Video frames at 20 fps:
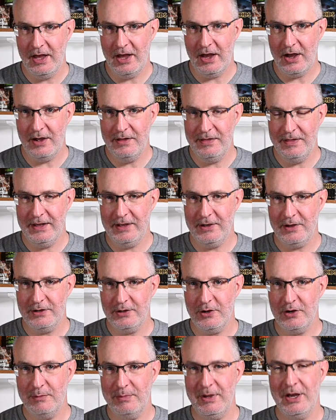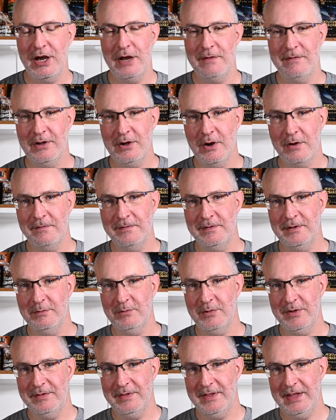I think I'd got a bit overconfident
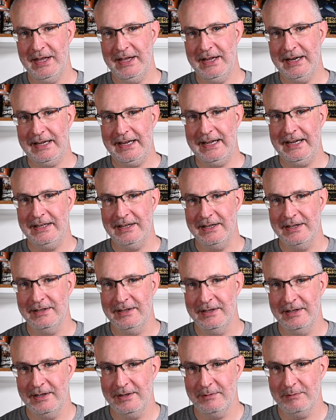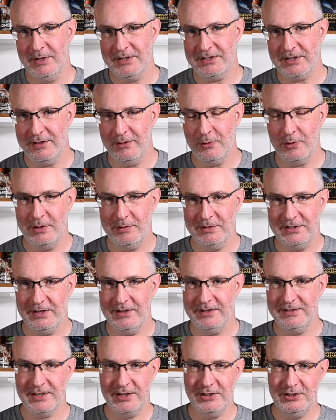with the cleaner because I thought it was
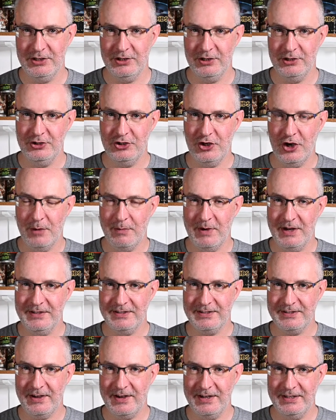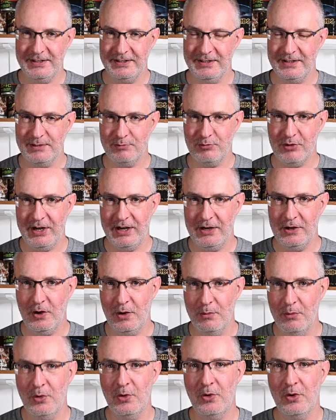doing such a good job. I decided to spray a
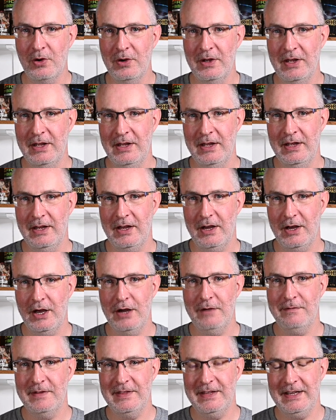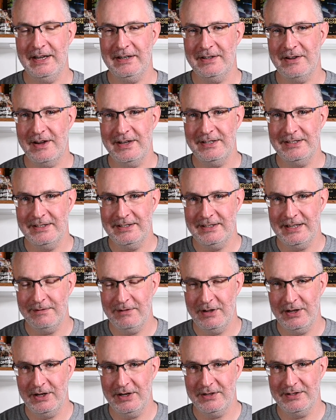lot more over the igniter to give
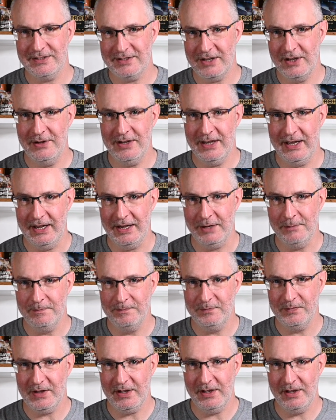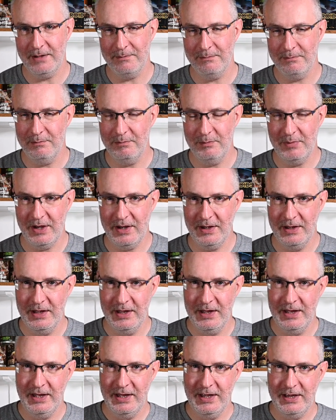it a good soaking. But
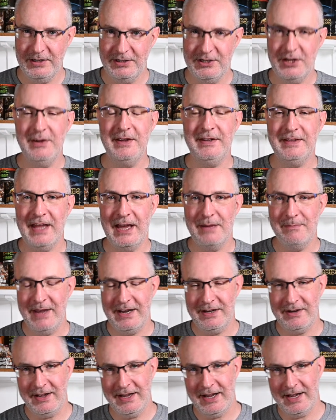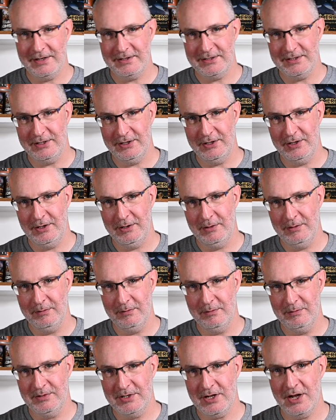doing that meant I had to
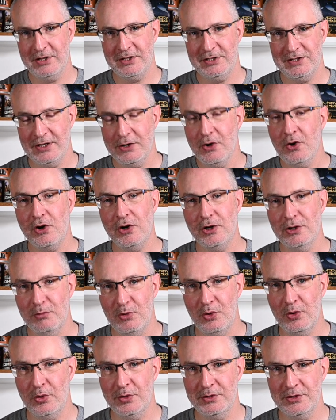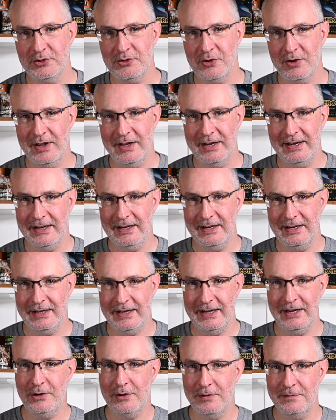touch the coil more to try and
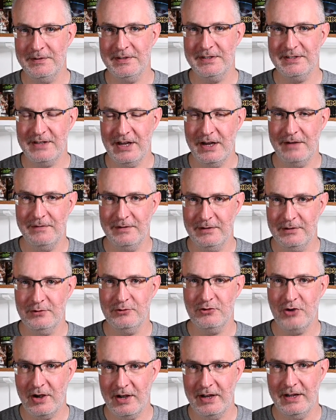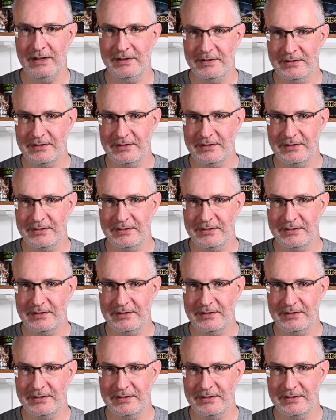clean off the stuff and dry it and